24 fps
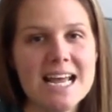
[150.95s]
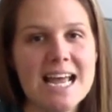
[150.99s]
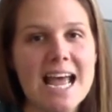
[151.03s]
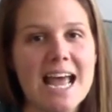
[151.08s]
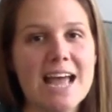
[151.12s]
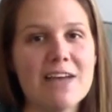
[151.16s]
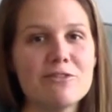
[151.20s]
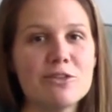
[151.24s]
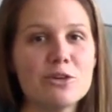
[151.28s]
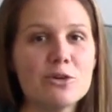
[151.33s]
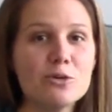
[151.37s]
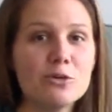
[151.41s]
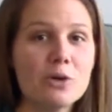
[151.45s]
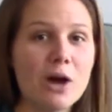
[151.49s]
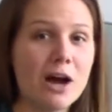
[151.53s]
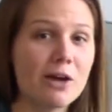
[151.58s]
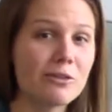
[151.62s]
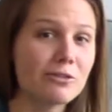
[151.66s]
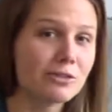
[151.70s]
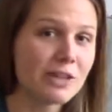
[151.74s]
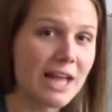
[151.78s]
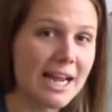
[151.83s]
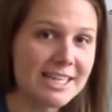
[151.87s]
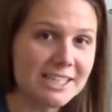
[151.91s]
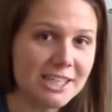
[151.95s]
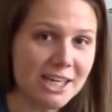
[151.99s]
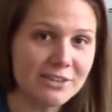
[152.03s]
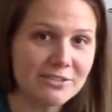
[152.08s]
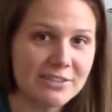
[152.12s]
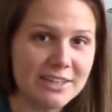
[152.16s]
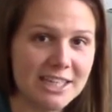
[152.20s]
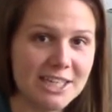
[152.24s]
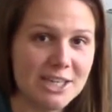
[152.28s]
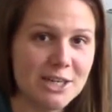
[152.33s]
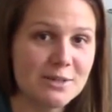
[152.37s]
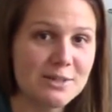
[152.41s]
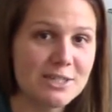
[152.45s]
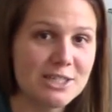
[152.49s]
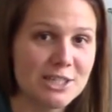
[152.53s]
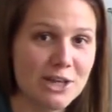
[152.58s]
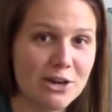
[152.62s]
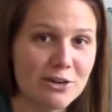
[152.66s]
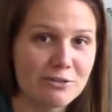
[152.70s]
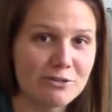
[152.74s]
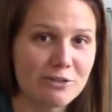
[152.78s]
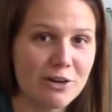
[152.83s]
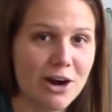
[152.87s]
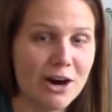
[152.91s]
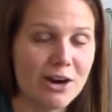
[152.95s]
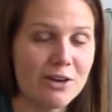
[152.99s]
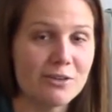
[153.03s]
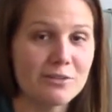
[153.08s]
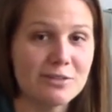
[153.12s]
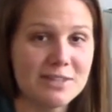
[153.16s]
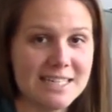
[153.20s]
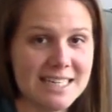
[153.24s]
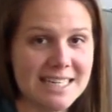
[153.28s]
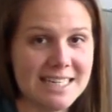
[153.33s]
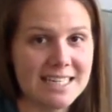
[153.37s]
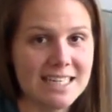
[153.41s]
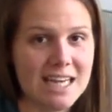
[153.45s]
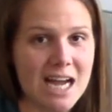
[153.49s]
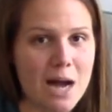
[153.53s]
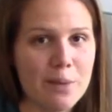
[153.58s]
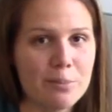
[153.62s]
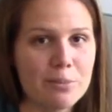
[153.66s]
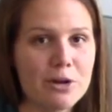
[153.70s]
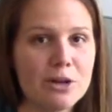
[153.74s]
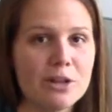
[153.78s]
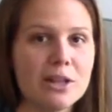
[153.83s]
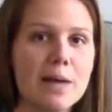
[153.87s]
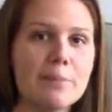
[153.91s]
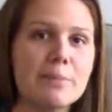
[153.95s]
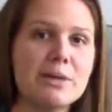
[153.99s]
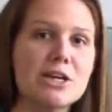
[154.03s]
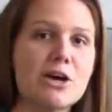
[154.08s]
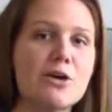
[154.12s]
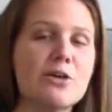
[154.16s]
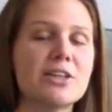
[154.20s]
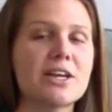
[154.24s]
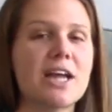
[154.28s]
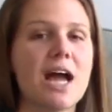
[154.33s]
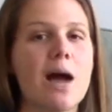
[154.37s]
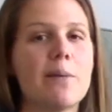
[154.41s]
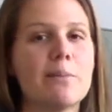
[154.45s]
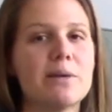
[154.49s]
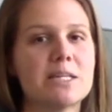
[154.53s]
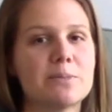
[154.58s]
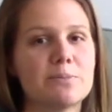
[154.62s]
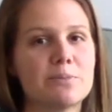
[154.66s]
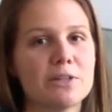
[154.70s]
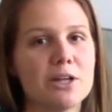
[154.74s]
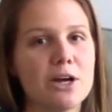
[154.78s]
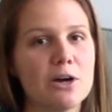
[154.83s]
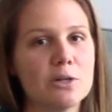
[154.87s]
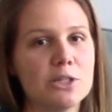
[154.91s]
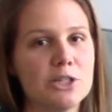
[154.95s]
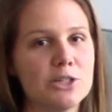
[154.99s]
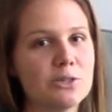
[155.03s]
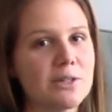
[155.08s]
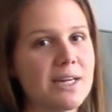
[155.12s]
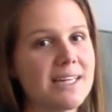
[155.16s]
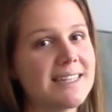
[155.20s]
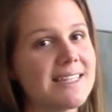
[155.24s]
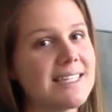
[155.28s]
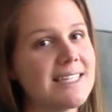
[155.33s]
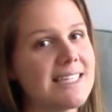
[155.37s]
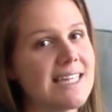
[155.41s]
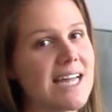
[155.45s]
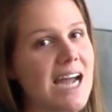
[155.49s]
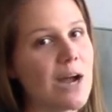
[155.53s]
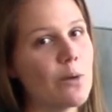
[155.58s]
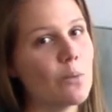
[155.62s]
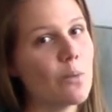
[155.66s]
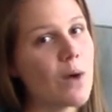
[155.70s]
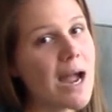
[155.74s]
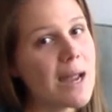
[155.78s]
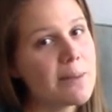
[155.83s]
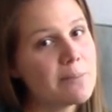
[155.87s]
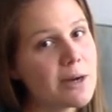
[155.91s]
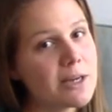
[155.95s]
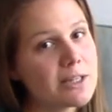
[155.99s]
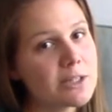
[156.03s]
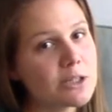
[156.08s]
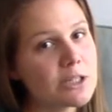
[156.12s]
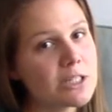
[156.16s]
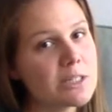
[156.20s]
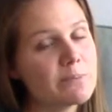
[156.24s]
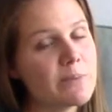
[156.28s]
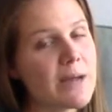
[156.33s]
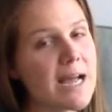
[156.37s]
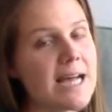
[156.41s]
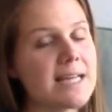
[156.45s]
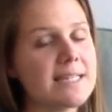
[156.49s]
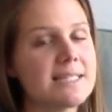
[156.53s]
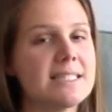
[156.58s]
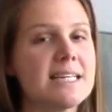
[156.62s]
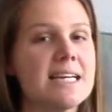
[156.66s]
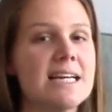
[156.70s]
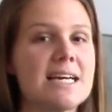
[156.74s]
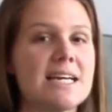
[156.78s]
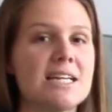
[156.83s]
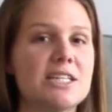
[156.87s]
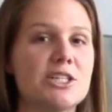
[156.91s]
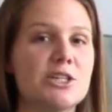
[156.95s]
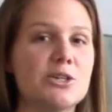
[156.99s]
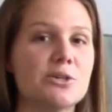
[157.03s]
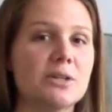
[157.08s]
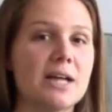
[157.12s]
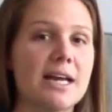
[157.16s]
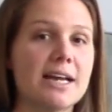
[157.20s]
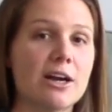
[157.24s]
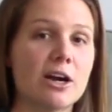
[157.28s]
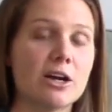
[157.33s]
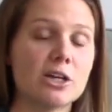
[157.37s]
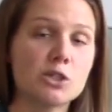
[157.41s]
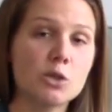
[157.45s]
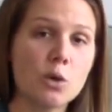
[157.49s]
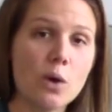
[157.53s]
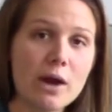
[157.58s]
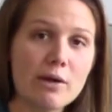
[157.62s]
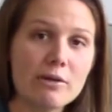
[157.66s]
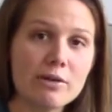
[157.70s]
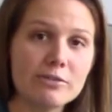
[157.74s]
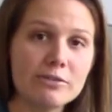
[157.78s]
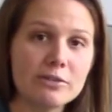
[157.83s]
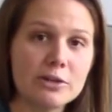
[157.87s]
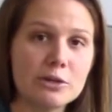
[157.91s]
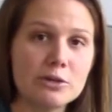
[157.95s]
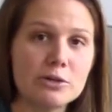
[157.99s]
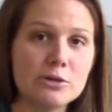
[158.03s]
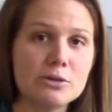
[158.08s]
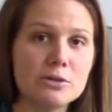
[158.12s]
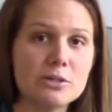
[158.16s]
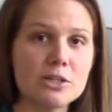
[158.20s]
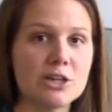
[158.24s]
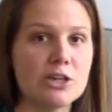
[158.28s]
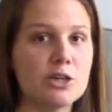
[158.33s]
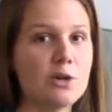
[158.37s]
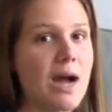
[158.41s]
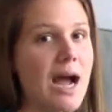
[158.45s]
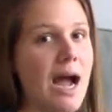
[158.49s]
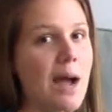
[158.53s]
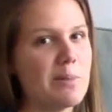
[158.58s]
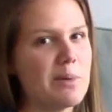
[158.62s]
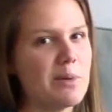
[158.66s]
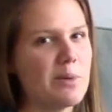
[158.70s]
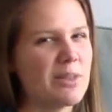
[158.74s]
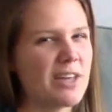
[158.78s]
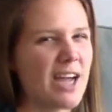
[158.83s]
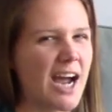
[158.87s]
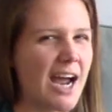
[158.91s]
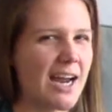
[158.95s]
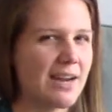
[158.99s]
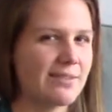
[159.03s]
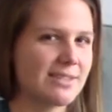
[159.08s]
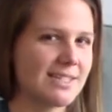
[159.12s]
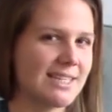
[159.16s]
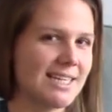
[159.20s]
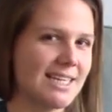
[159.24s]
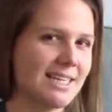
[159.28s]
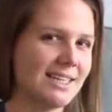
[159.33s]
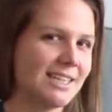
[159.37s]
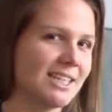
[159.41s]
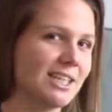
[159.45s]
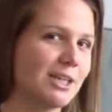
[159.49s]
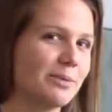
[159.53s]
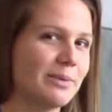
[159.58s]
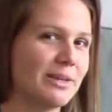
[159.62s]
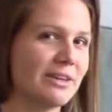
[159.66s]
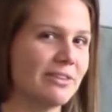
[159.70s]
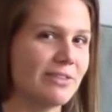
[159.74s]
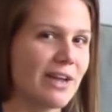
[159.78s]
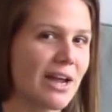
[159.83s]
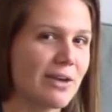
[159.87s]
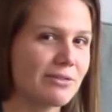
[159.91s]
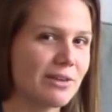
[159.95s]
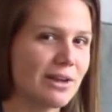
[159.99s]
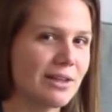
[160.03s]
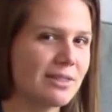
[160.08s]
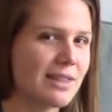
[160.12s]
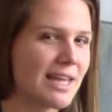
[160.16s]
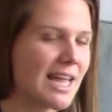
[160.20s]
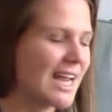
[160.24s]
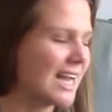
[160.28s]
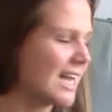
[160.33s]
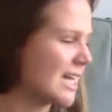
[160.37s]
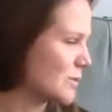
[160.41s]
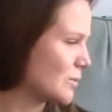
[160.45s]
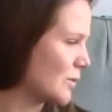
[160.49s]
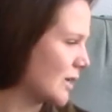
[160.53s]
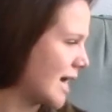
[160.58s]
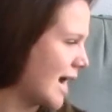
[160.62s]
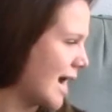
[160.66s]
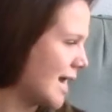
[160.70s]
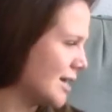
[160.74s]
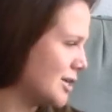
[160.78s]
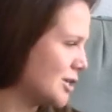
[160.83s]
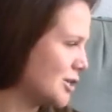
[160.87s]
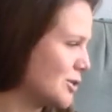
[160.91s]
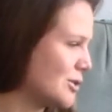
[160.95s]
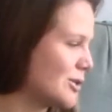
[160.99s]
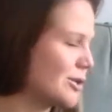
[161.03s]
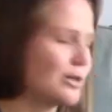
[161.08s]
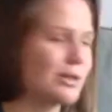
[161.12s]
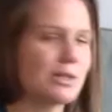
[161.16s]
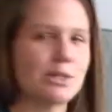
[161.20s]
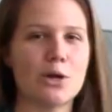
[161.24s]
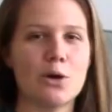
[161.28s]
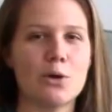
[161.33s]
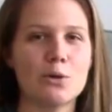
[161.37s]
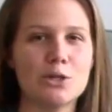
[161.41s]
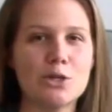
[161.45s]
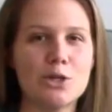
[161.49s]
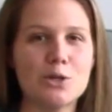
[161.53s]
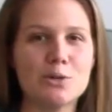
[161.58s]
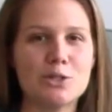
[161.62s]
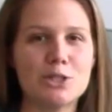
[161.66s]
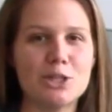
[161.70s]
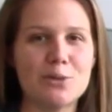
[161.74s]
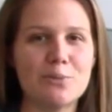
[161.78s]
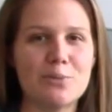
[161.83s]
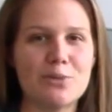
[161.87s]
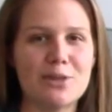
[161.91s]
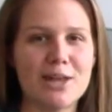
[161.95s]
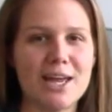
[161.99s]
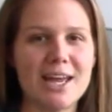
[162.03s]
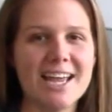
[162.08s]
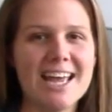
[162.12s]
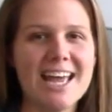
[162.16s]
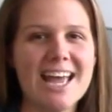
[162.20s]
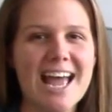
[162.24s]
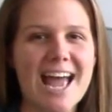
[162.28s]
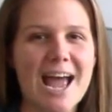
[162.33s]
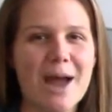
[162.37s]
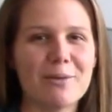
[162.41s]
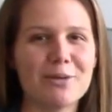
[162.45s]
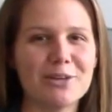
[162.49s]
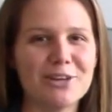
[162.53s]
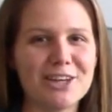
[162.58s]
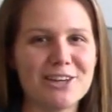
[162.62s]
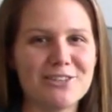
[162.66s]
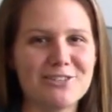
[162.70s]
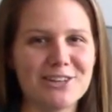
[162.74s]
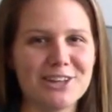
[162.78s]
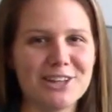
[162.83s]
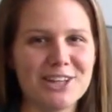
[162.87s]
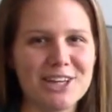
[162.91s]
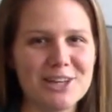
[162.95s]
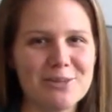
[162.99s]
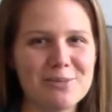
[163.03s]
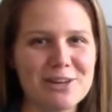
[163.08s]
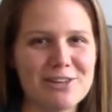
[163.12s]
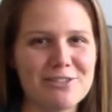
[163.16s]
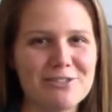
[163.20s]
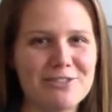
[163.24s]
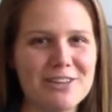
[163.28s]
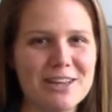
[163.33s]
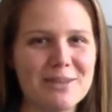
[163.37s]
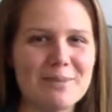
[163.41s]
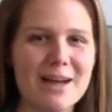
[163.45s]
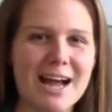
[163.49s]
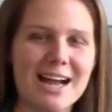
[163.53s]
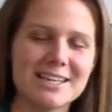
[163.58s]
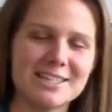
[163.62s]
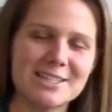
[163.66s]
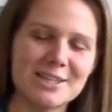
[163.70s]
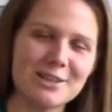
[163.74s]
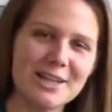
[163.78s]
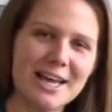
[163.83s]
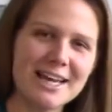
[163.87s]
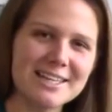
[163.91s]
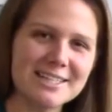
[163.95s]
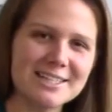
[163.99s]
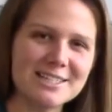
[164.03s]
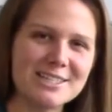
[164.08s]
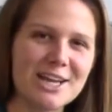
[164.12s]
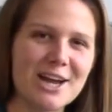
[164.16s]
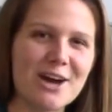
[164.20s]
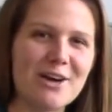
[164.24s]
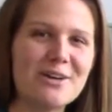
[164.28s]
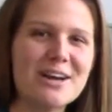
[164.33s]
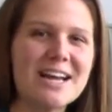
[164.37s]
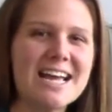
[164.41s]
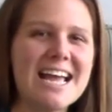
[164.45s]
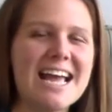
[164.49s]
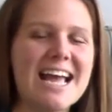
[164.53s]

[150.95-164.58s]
If you have liked our videos so far, you've seen a couple, let me know in the comments below. Do you like the D I Y puzzles best? Do you like our toy reviews? Are you happy with kind of seeing a little bit of everything? Because we're kind of new to this whole YouTube thing, and we're looking for a little bit of feedback, so let us know.